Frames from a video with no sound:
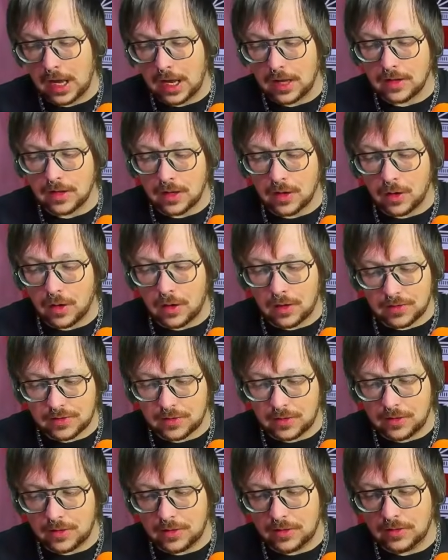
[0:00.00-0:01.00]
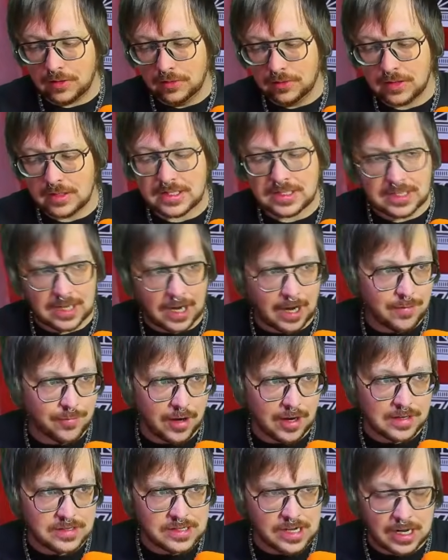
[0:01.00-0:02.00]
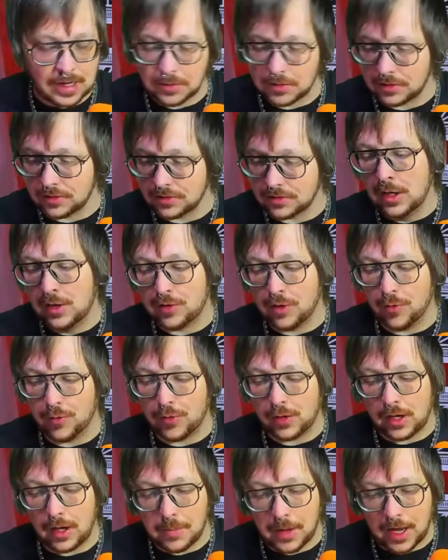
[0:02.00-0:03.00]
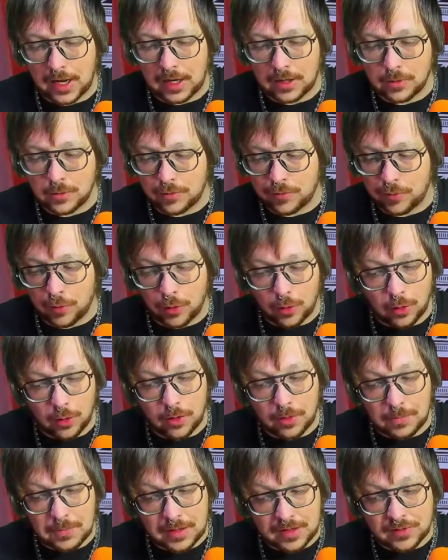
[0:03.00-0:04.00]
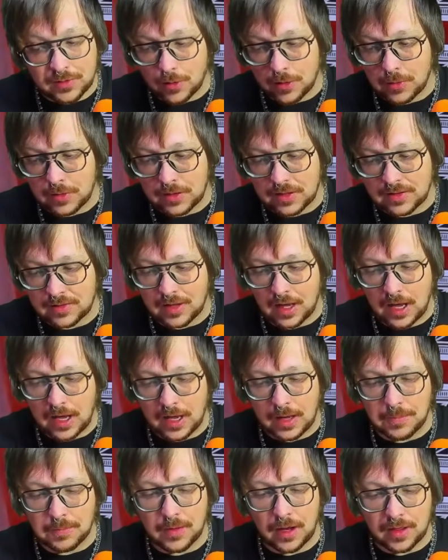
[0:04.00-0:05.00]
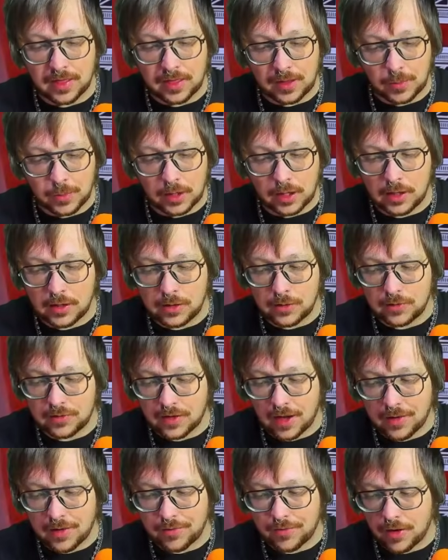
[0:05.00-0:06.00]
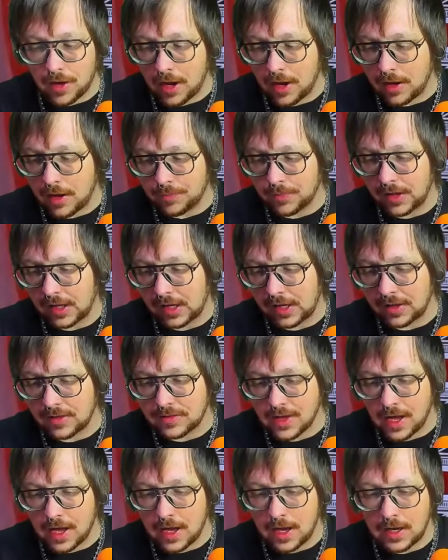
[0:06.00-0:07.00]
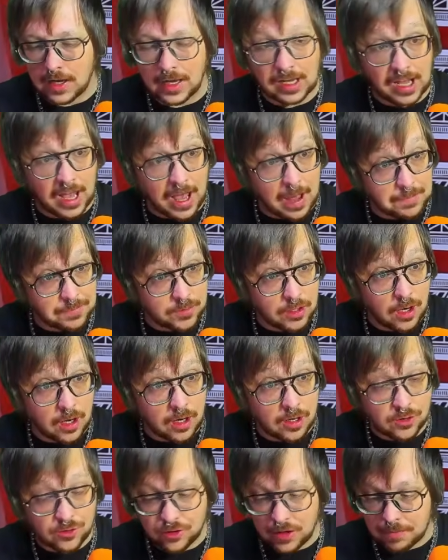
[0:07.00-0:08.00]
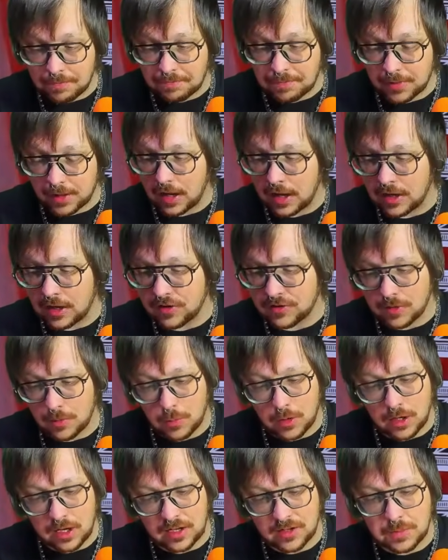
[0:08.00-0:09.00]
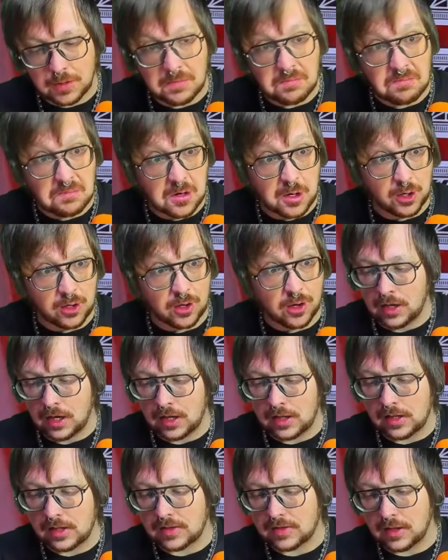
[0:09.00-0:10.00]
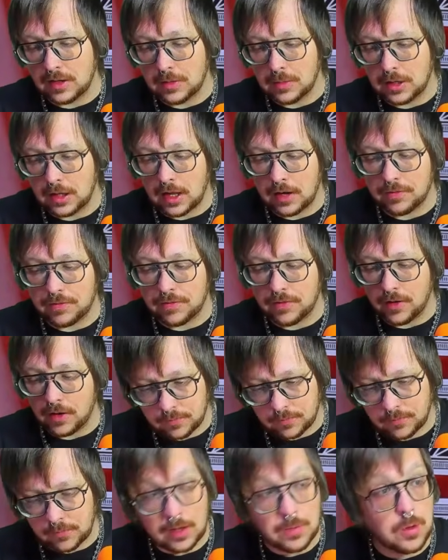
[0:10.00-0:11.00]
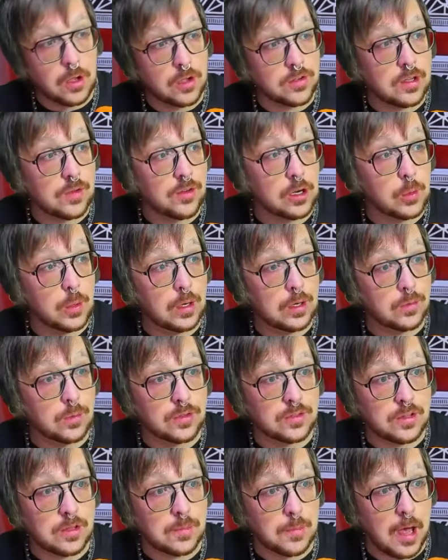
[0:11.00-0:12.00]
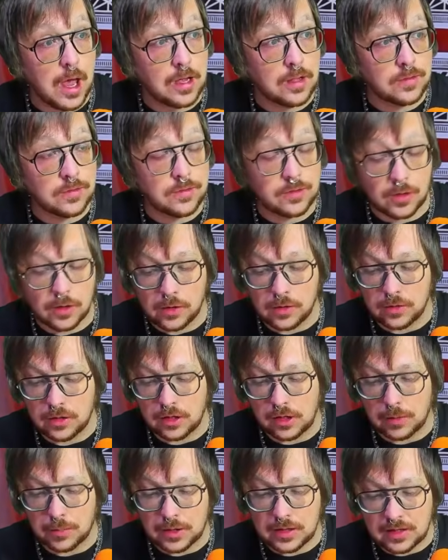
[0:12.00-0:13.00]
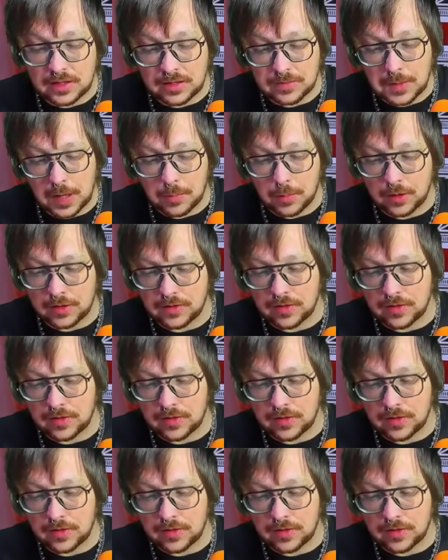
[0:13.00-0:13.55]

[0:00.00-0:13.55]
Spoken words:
And then also sci-fi tables. So if we come back and do a full mystery with this game, I think we're gonna do sci-fi. Like I said, a captain on a ship and someone has been murdered. I think that's gonna be a lot of fun. And we also have our quick rules in the back, so you could print these bad boys